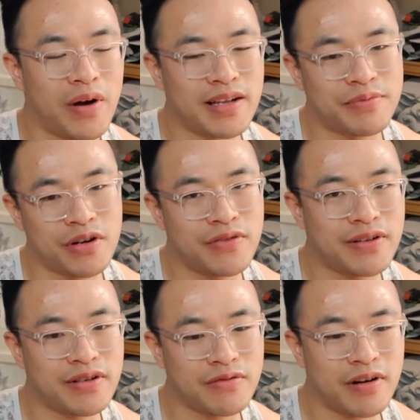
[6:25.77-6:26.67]
always
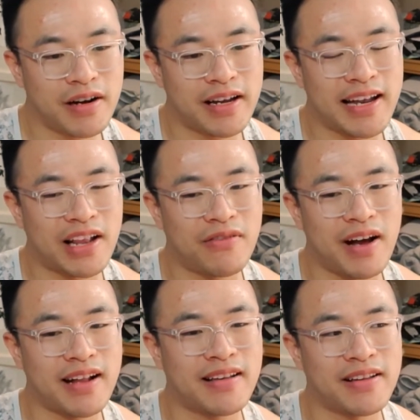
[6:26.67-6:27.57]
proven to work, and
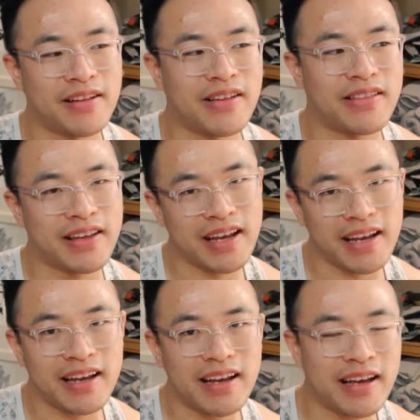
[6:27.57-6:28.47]
that's why it's still a
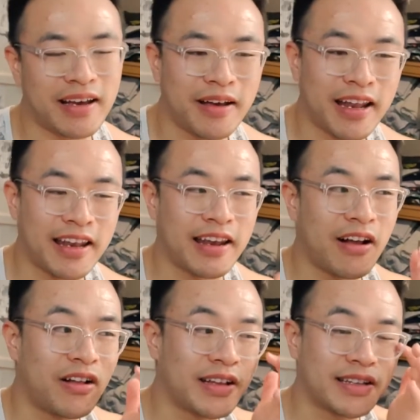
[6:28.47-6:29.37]
thing. And
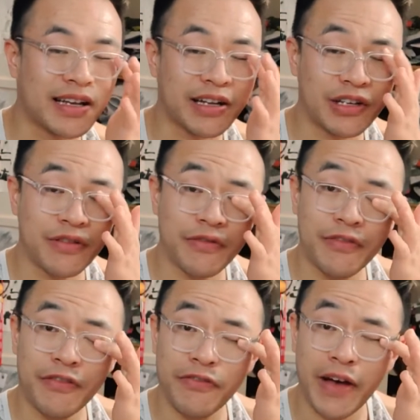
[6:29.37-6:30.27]
then all these like
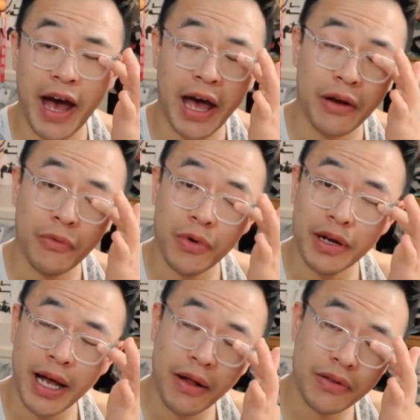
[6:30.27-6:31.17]
fad
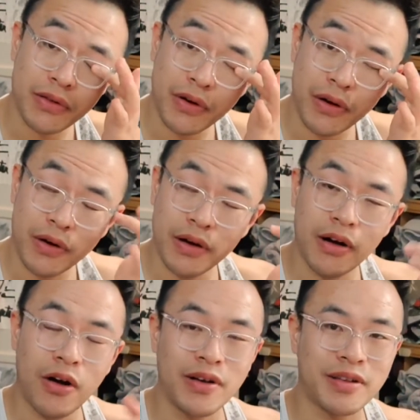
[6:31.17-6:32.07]
workouts
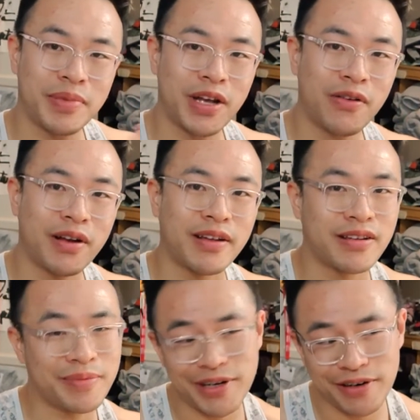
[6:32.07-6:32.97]
always appear and
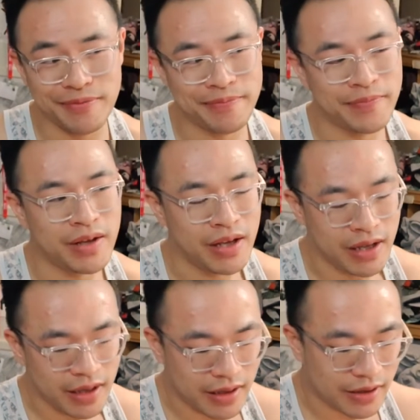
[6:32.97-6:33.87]
disappear.
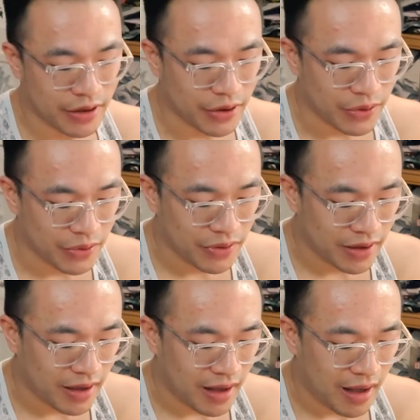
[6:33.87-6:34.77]
So
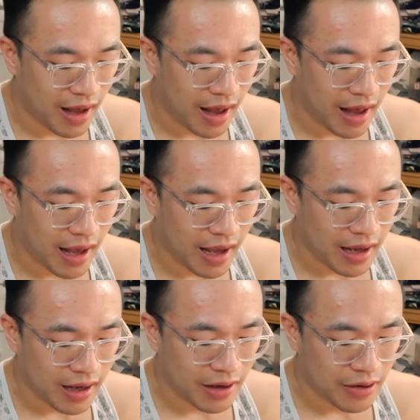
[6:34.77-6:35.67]

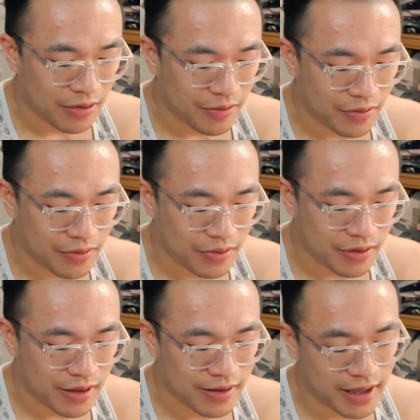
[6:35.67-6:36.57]
I
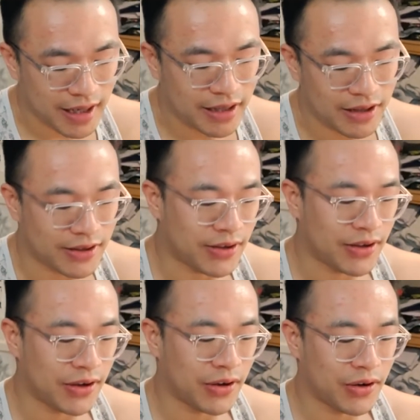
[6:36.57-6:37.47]
decided to
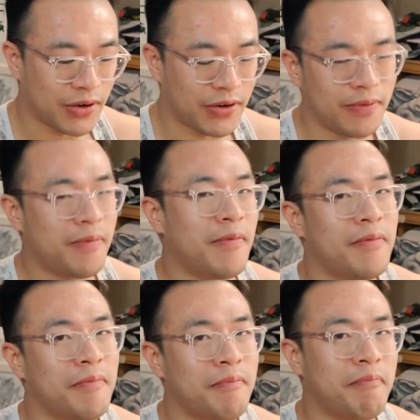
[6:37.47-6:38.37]
do
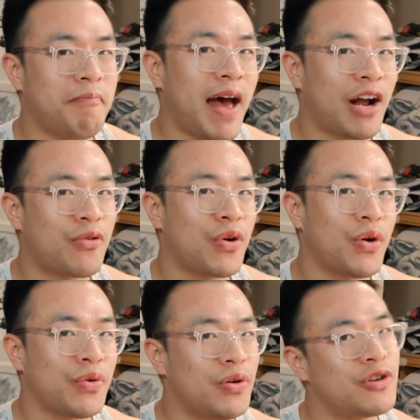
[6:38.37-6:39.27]

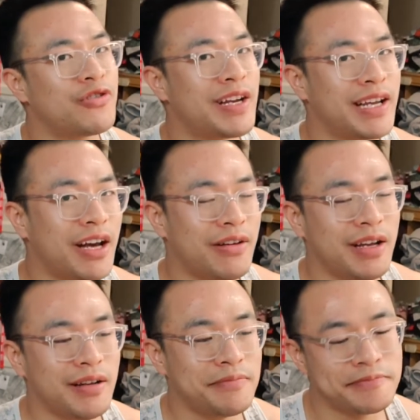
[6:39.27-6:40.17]
macronutrient
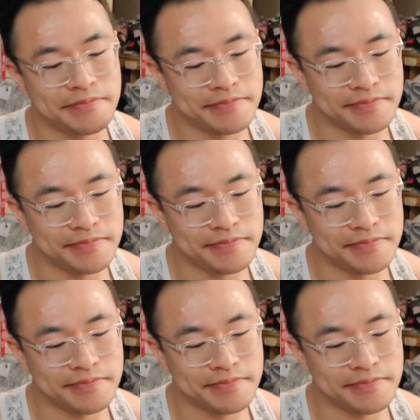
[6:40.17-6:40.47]
counting,